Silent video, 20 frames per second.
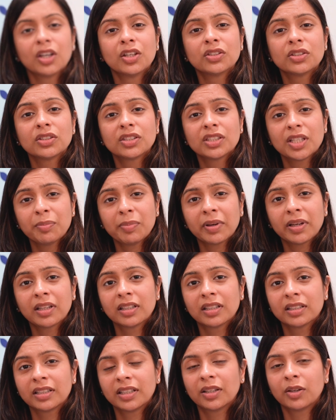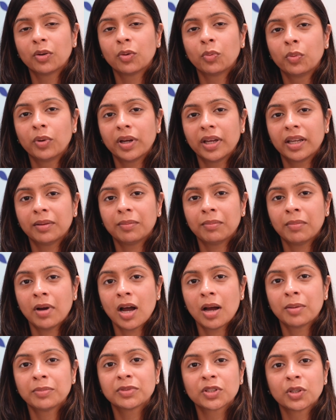So typically, when
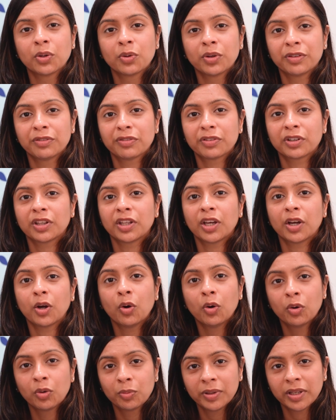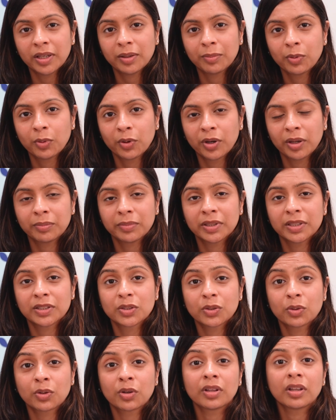moms go in for their OB
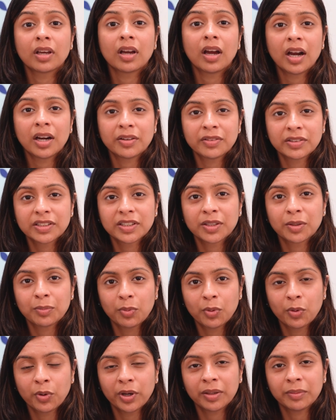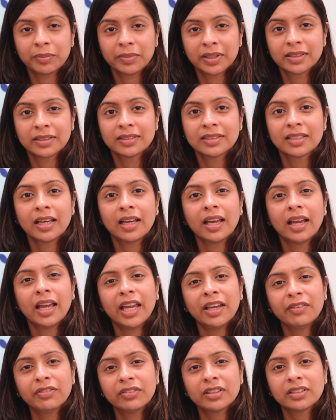appointments or their high-risk appointments,
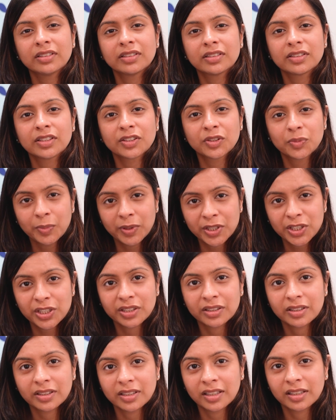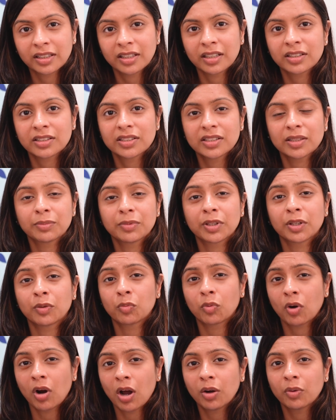if there's a suspicion that there's
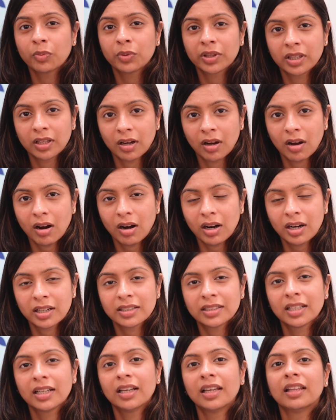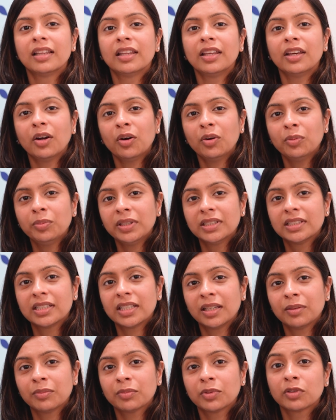something wrong with the heart, the OB
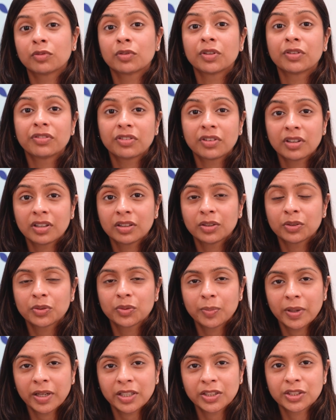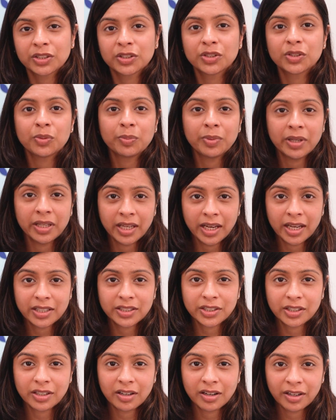team will refer those patients to
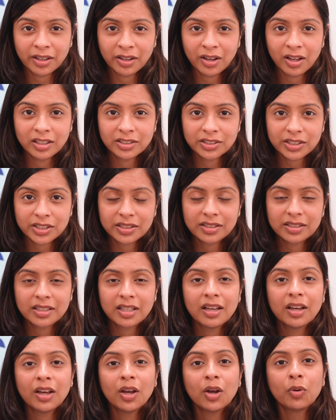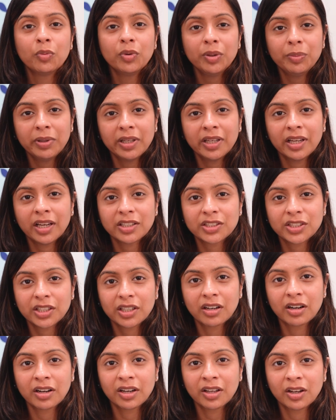pediatric cardiologists we pediatric
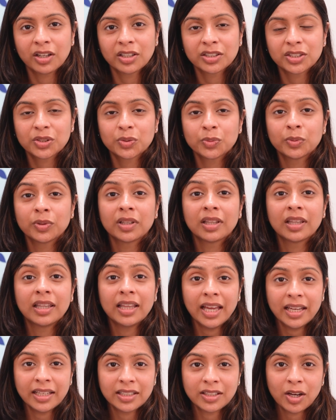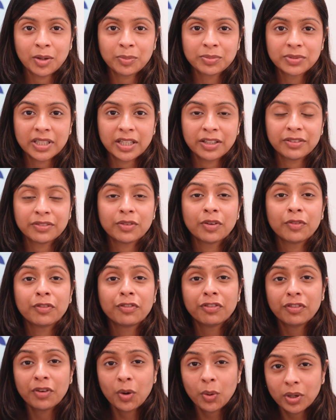cardiologists will then obtain
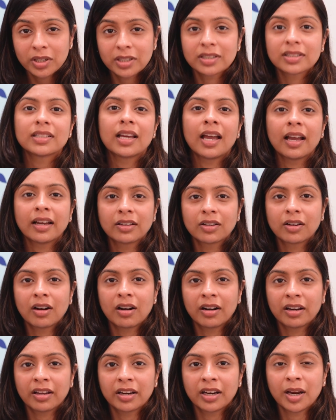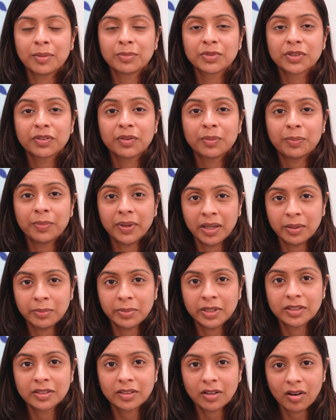focused echocardiograms of the
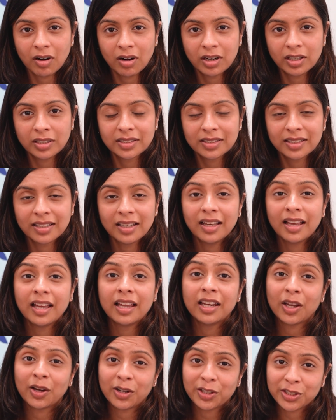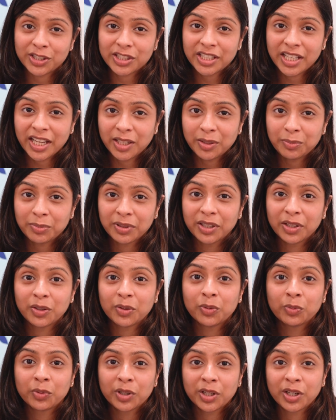baby's hearts. Now, understandably,
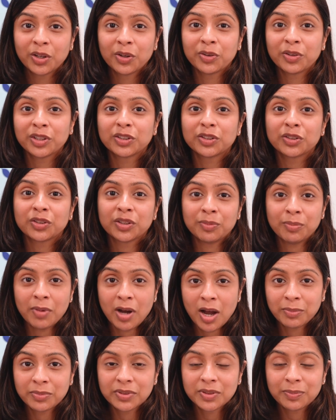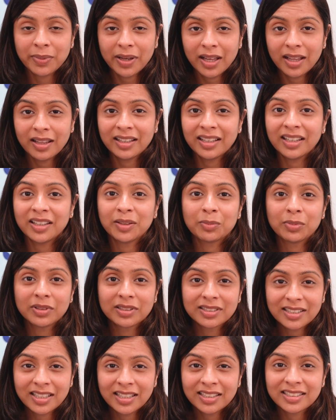we're going through the mom's belly, the
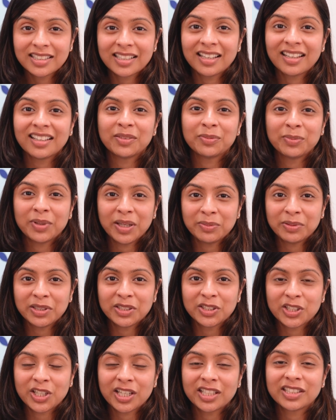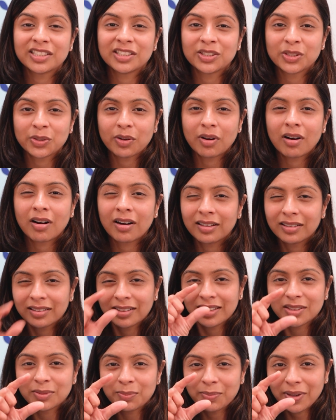placenta, the baby's chest into a
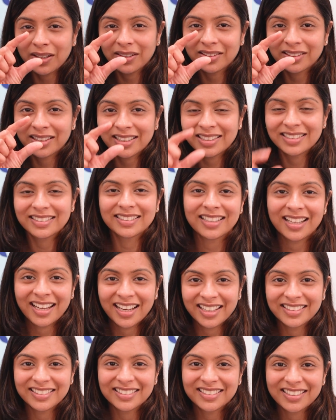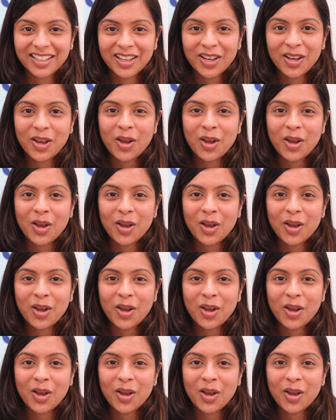heart that's about this size.